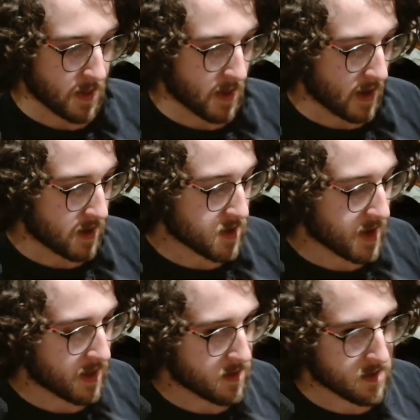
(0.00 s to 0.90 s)
I just
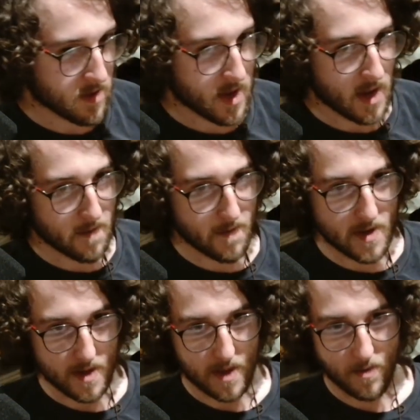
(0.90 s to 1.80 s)
had this gut
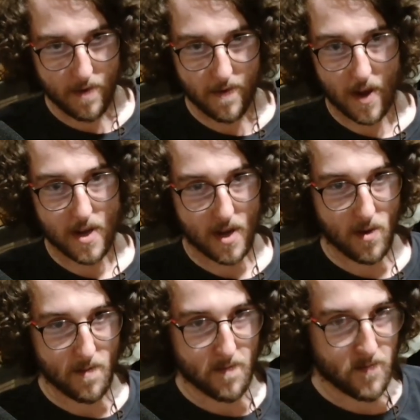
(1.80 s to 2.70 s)
feeling that we'd find
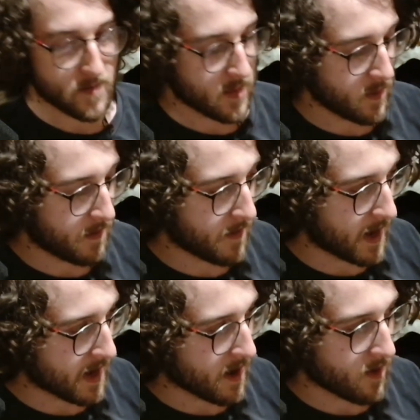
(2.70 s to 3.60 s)
out. We'd
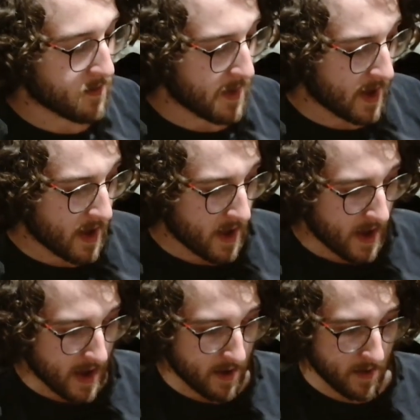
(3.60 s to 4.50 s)
find out
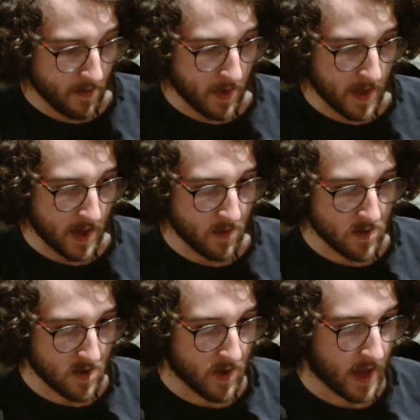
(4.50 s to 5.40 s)
whether he was
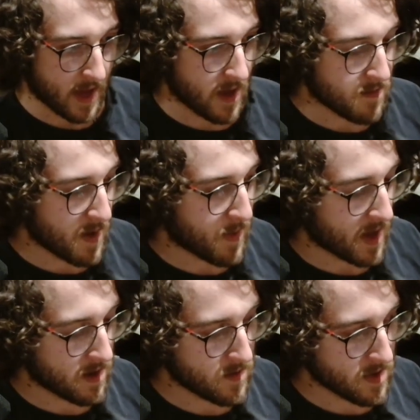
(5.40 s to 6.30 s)
okay. And my
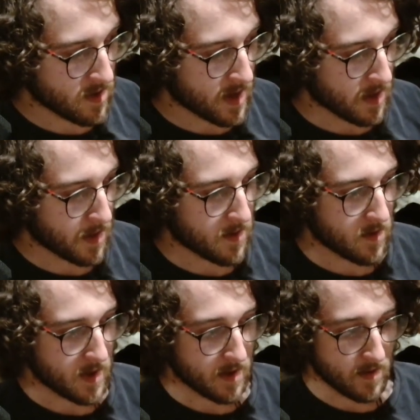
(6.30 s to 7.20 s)
partner was looking through
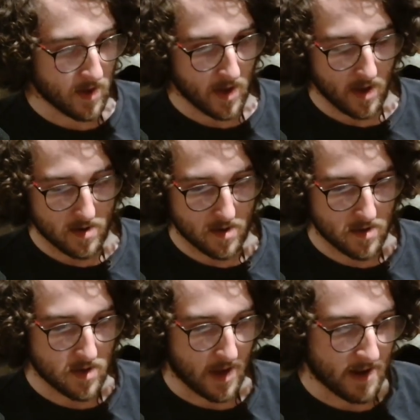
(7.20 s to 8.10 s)
the
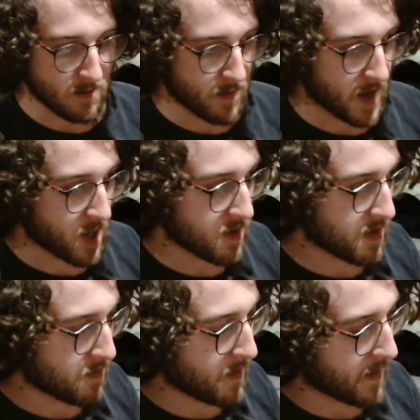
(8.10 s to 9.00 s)
deceased animal pictures,
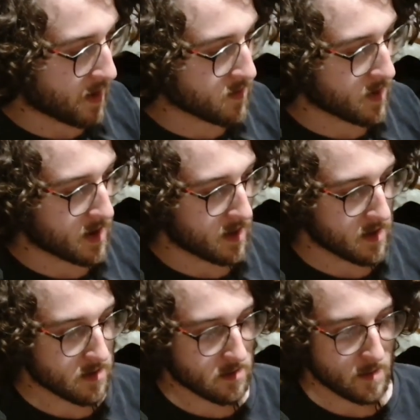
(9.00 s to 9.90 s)
and we found one, and the
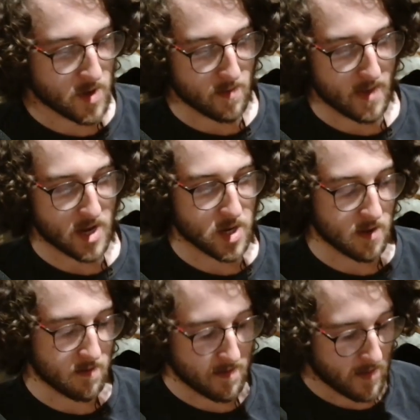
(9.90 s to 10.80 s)
description matched
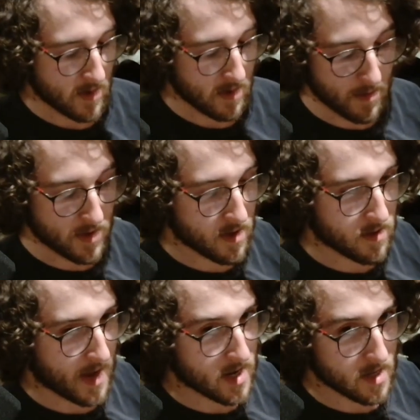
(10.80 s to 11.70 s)
him almost
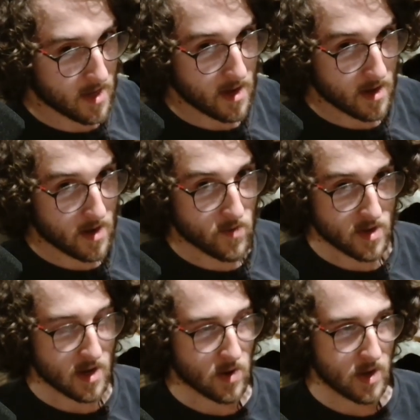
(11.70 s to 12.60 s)
exactly, and he was in
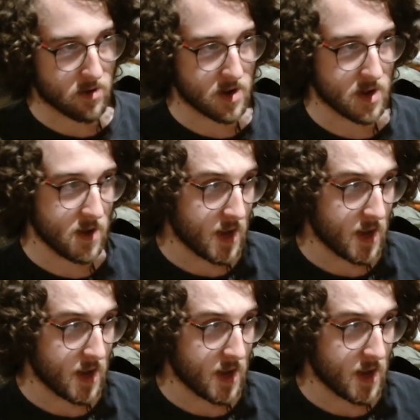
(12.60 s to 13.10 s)
our area.